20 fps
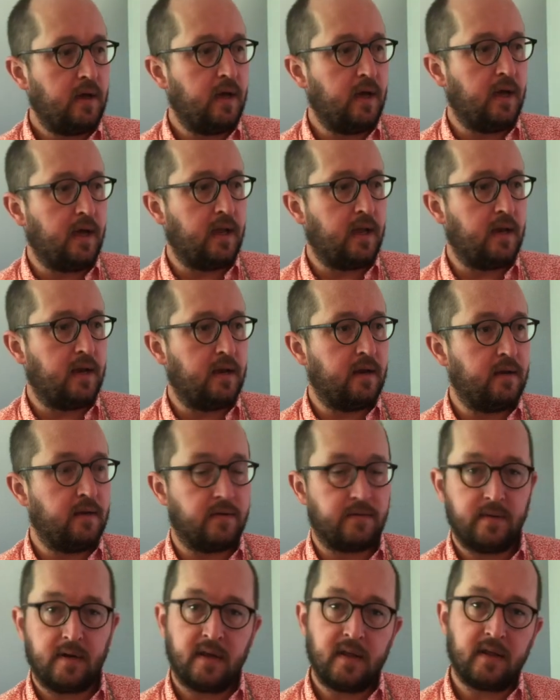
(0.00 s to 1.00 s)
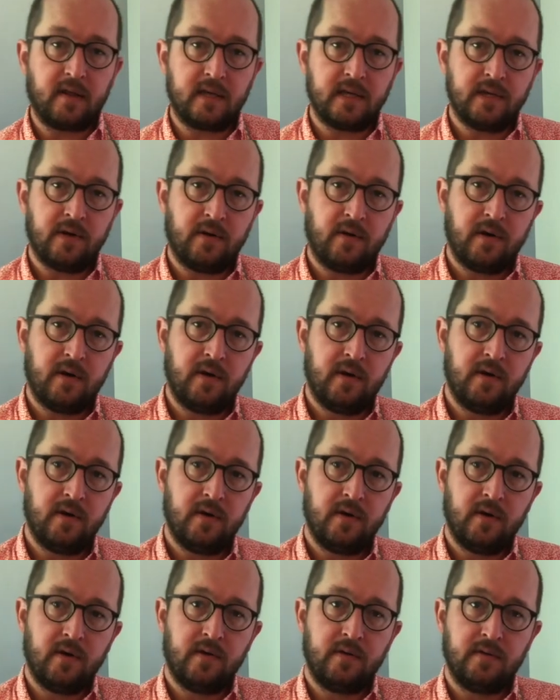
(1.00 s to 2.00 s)
And it's written on the guitar,
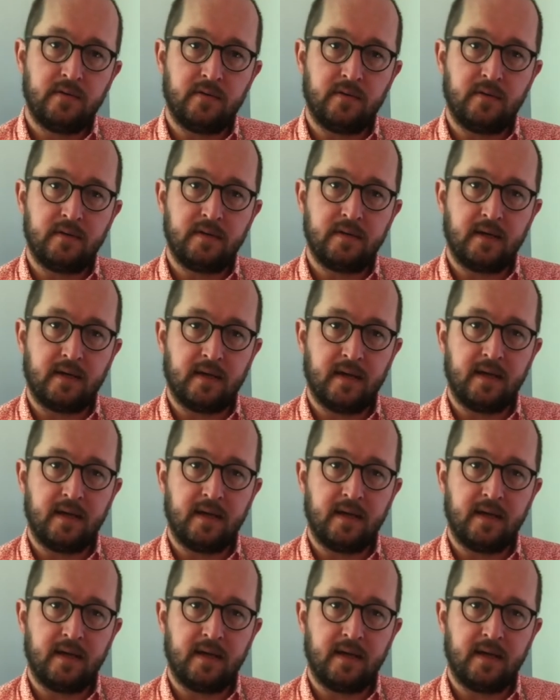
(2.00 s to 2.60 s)
so it's